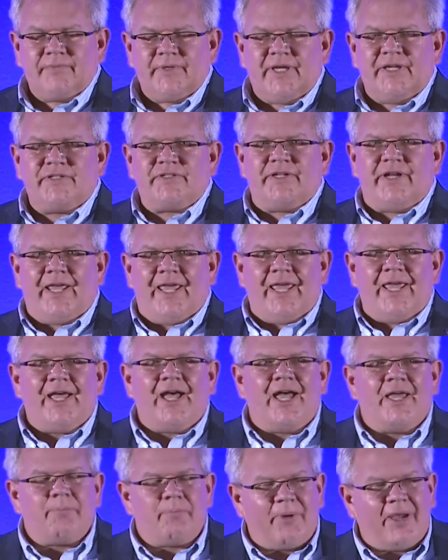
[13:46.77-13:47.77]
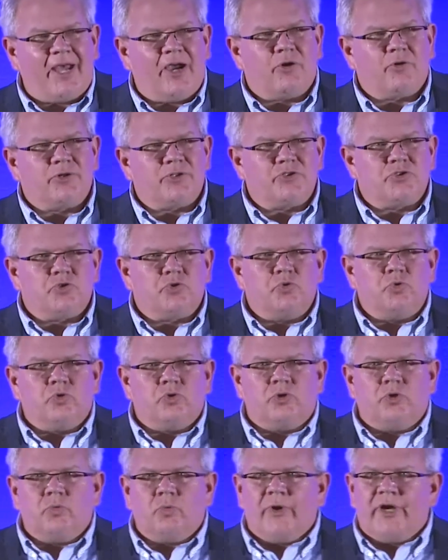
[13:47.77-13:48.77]
It's an AI-powered
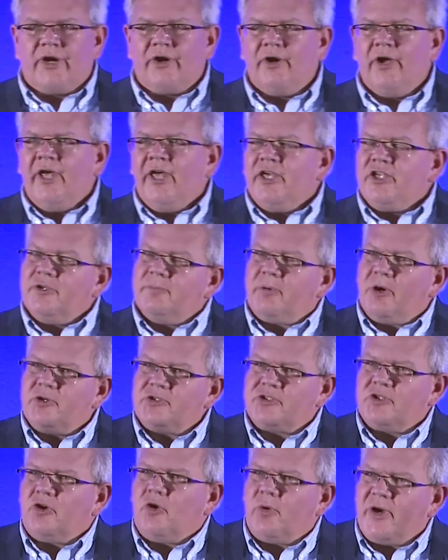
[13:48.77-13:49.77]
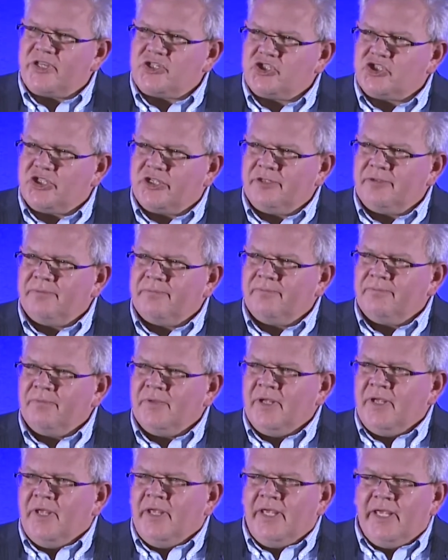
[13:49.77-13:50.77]
tool where you post a question,
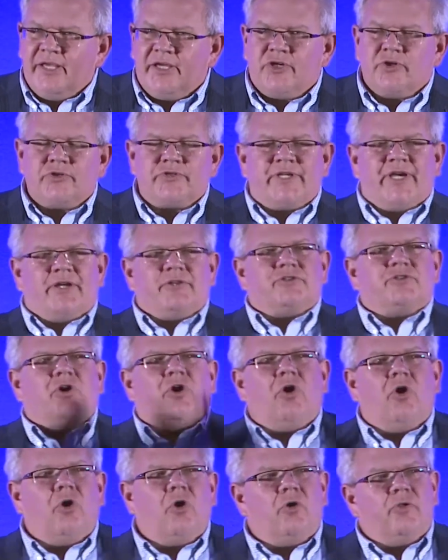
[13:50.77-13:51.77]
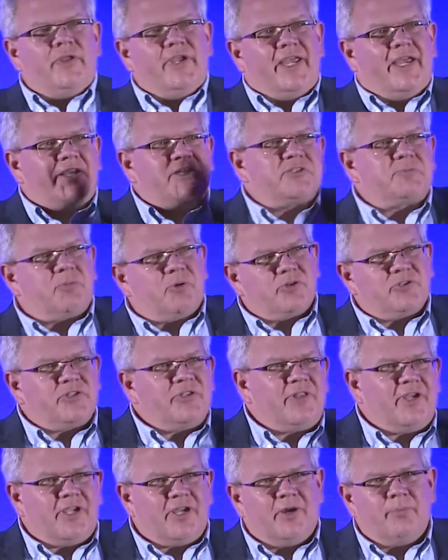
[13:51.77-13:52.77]
it goes out to all the experts
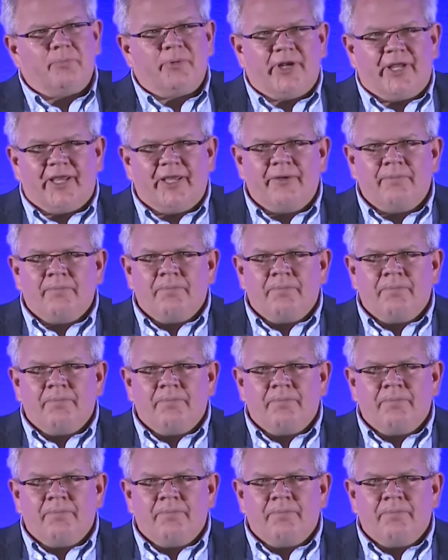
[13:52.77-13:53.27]
in the company,